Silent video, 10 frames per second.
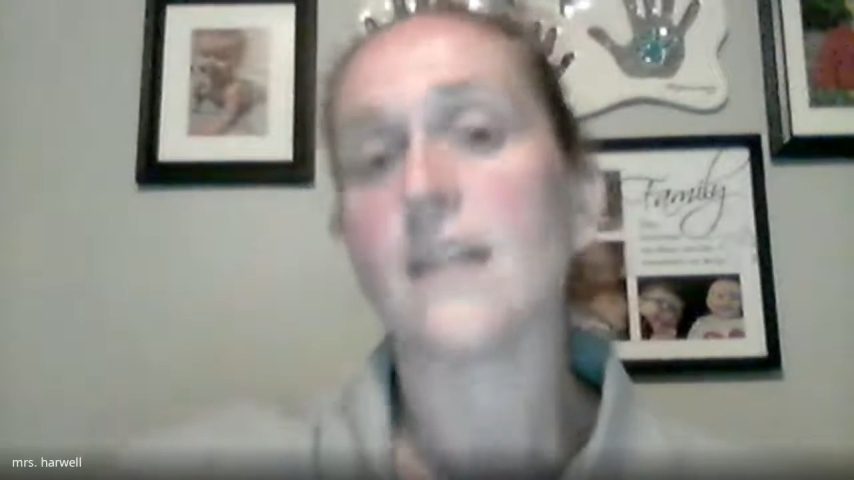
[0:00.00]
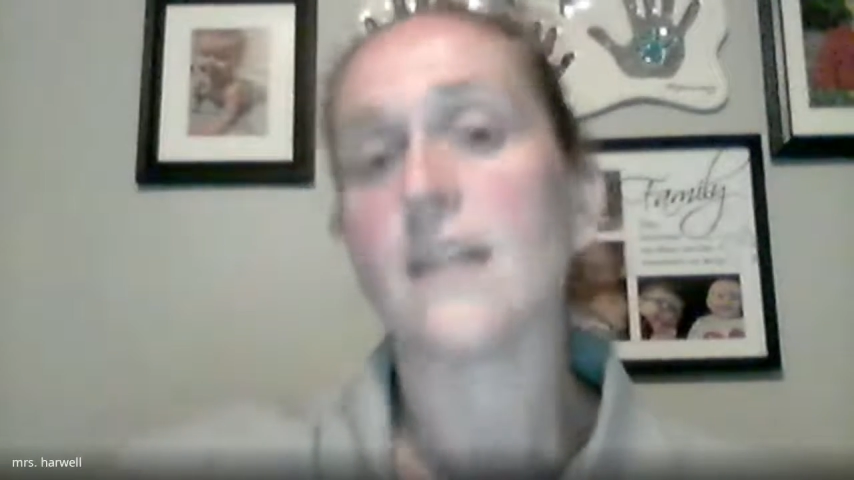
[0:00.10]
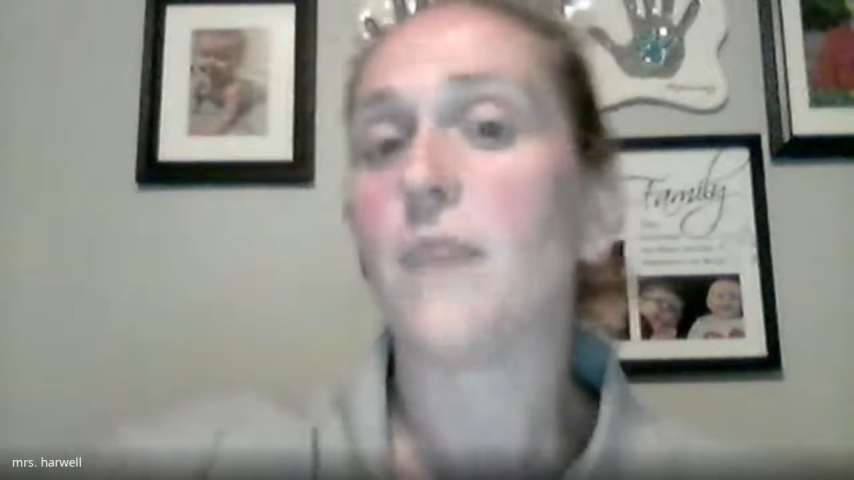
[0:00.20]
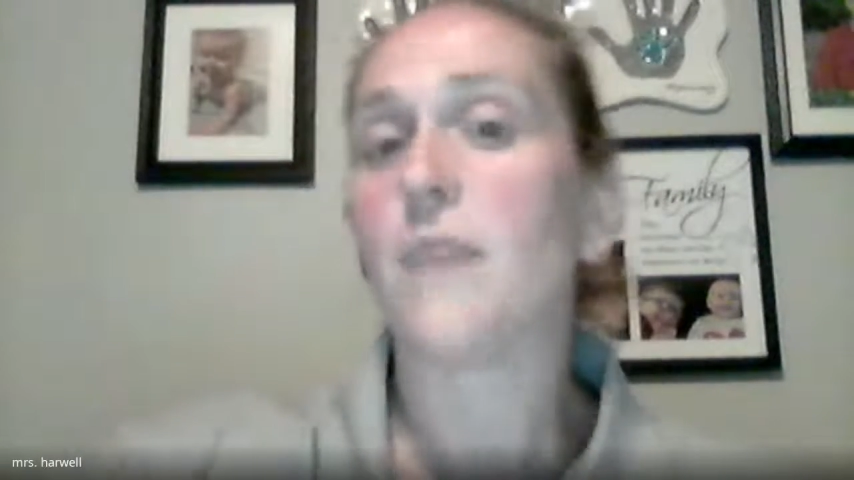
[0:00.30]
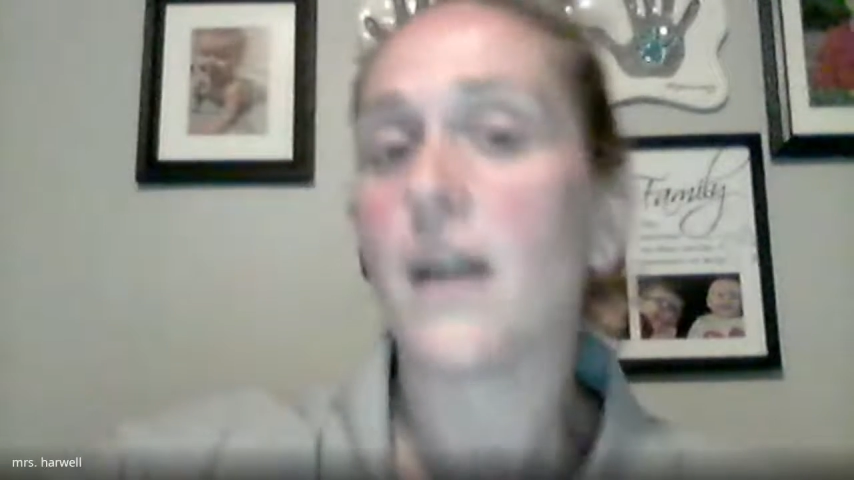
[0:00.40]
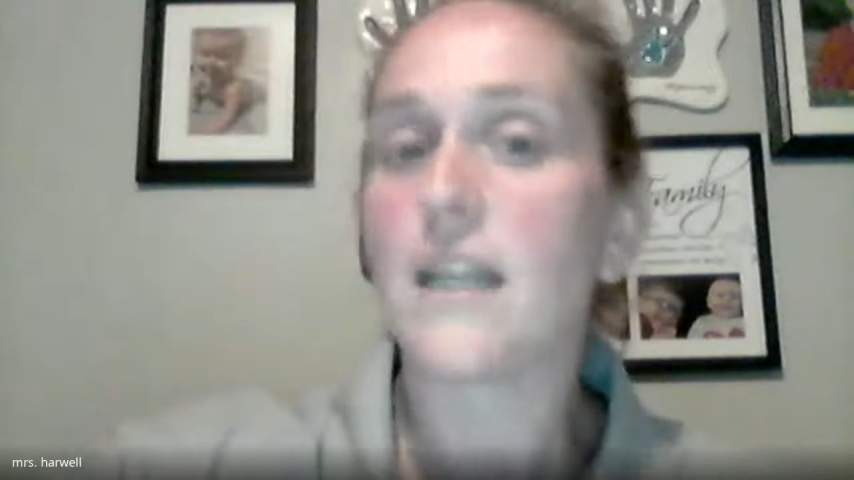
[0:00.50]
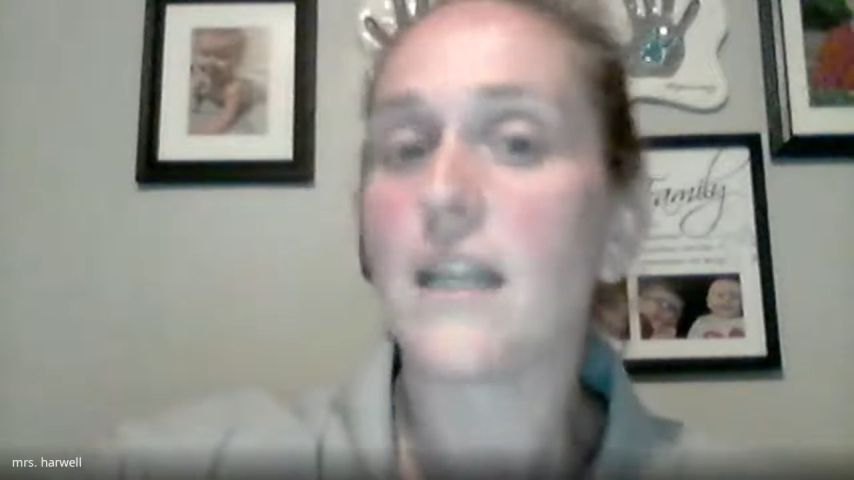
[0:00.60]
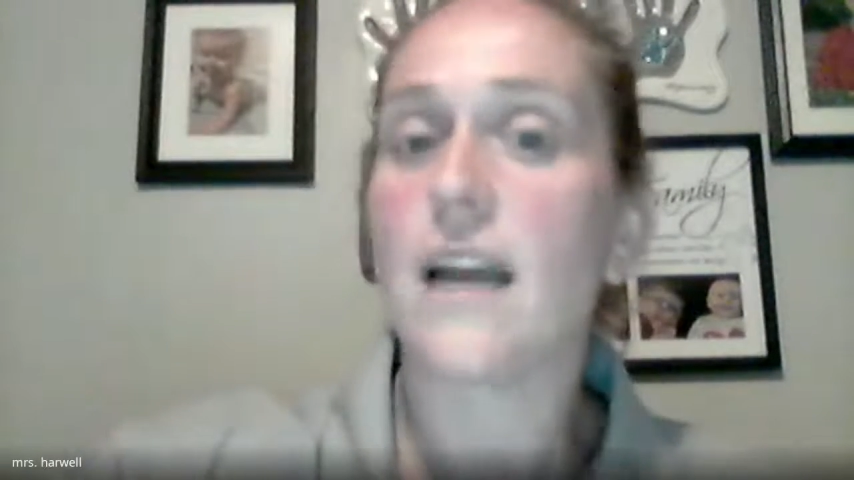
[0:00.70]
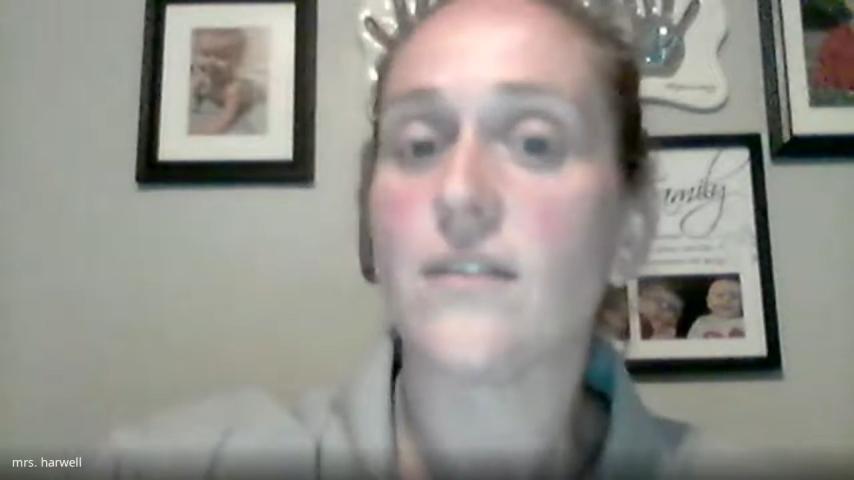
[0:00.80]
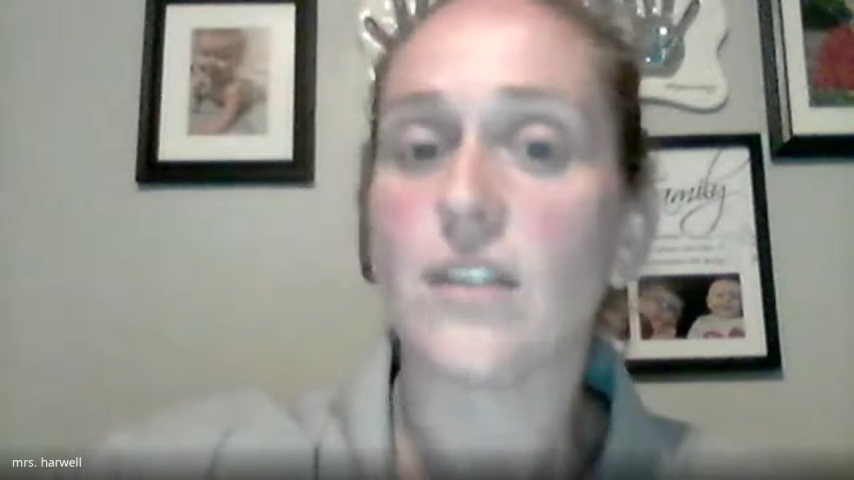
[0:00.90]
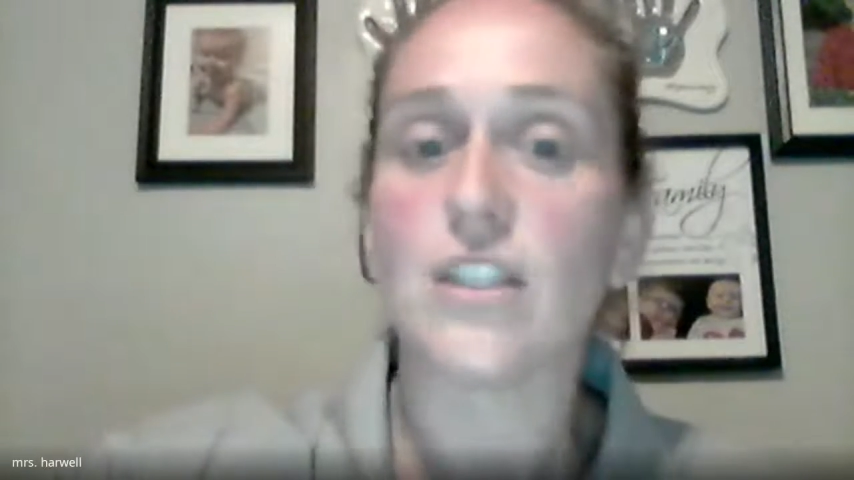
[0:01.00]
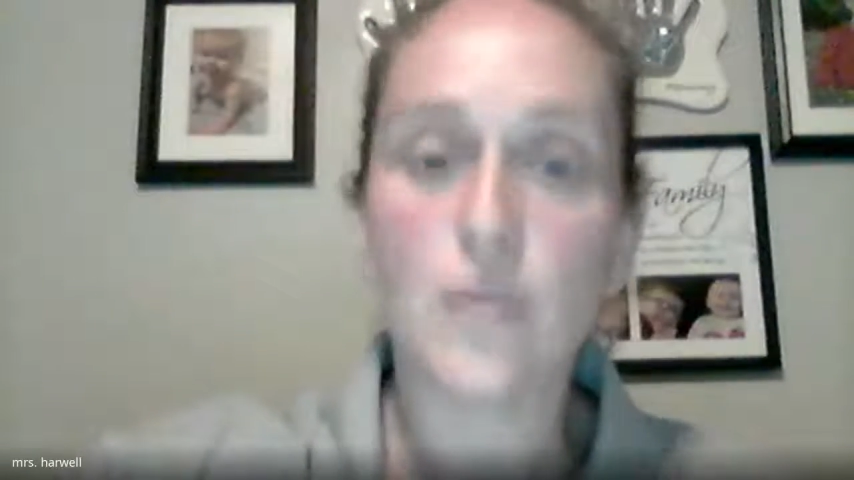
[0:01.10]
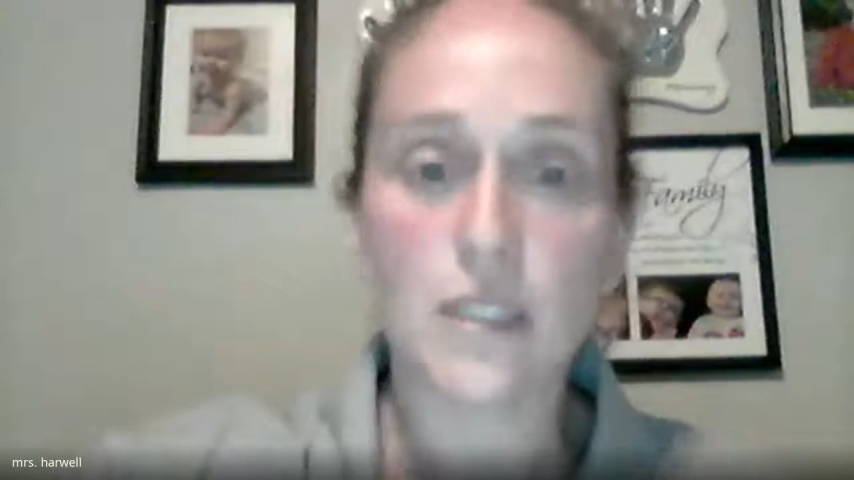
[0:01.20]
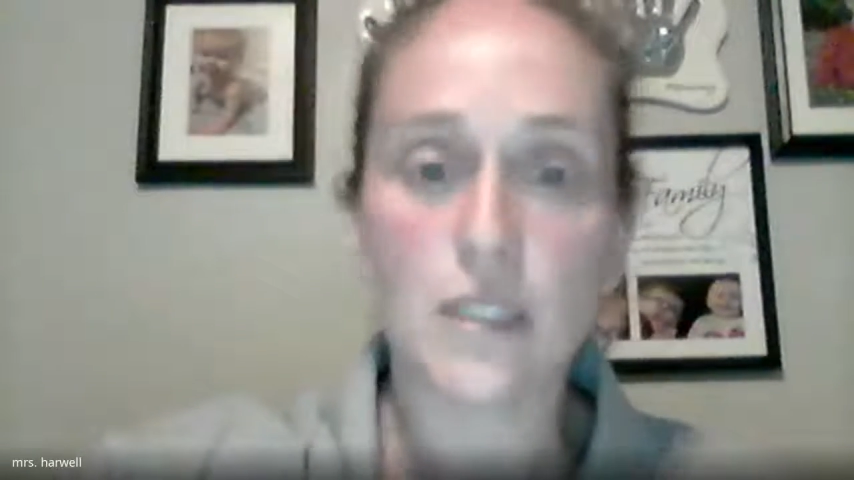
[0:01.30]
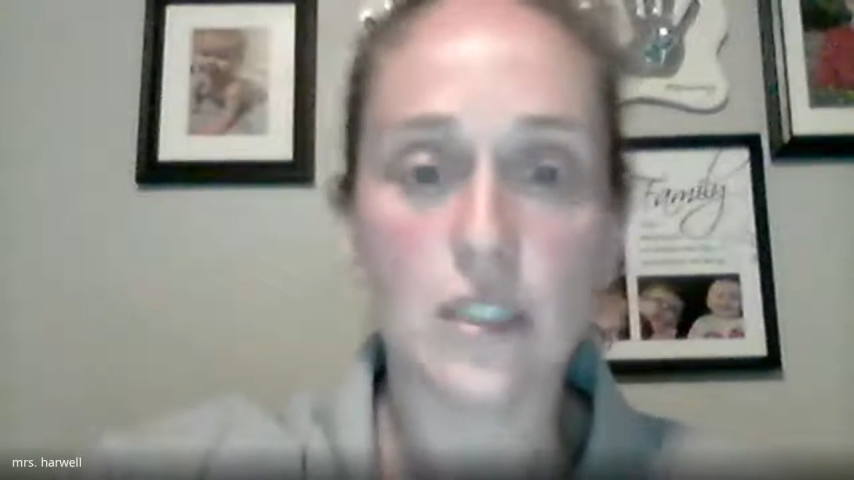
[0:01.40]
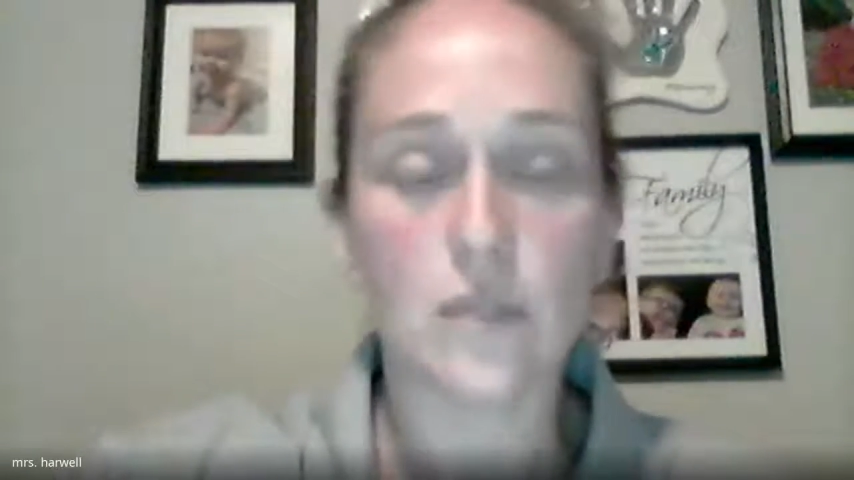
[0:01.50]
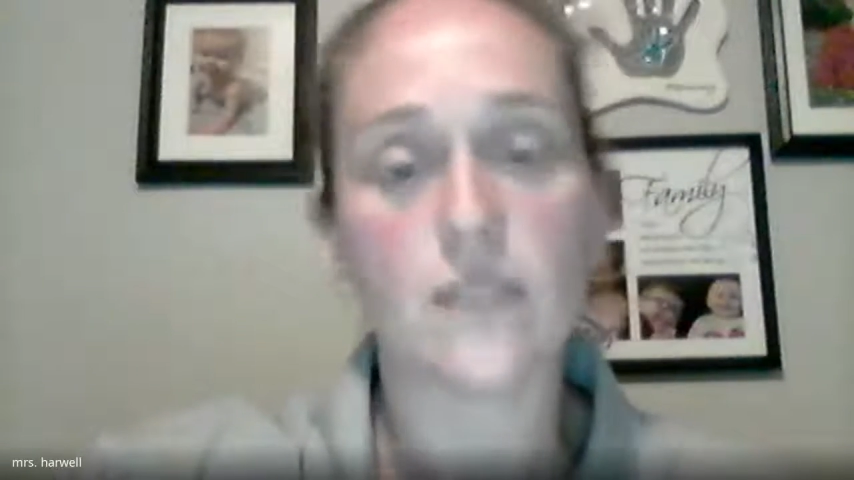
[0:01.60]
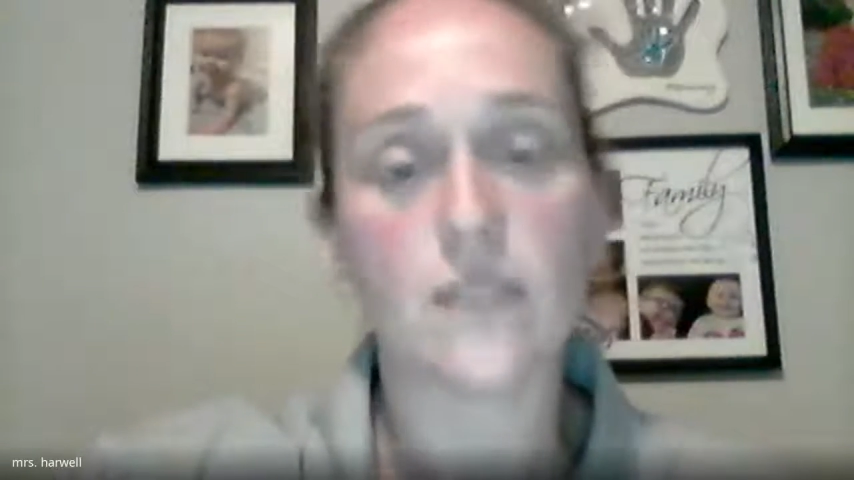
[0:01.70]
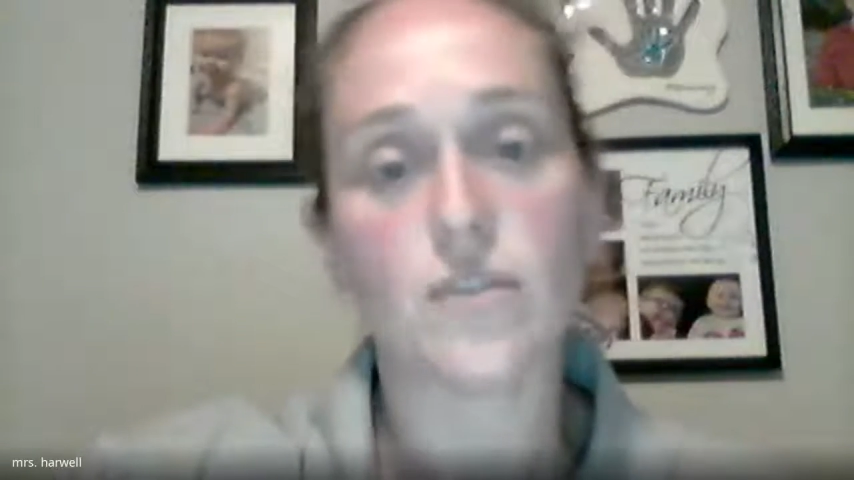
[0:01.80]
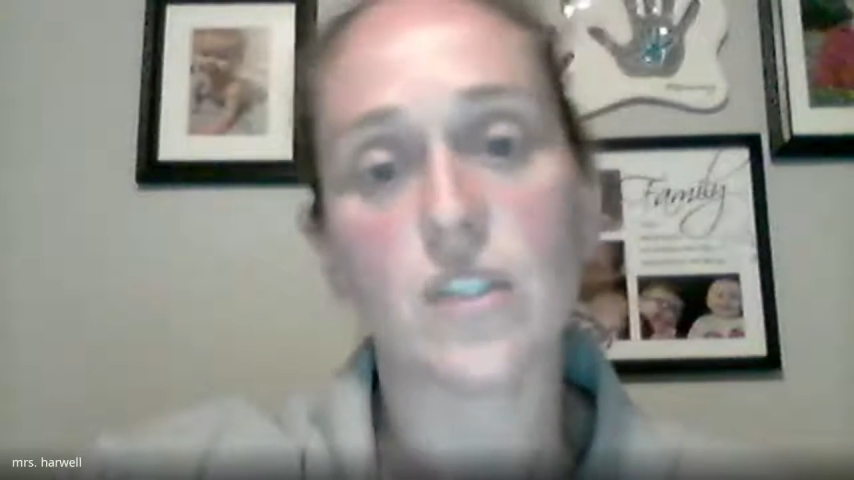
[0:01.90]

and then pause after I show it to you to give